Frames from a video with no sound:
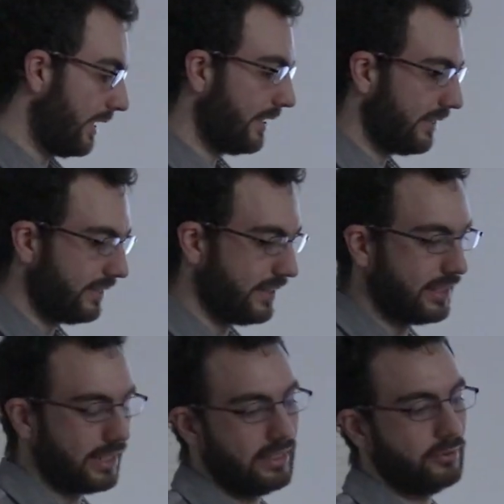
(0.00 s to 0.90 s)
I
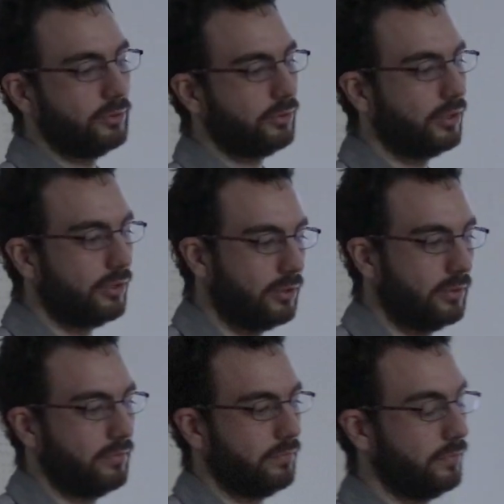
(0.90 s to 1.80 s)
think I would
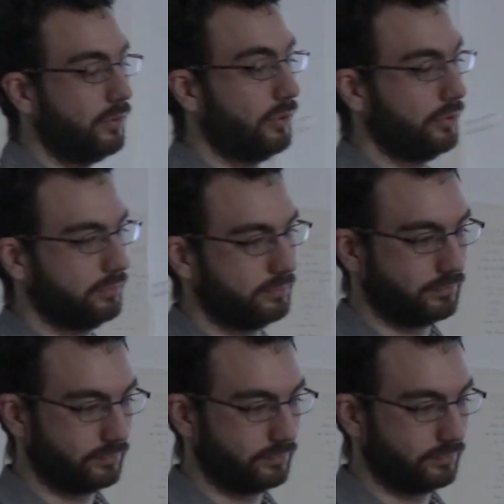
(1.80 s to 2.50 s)
go for,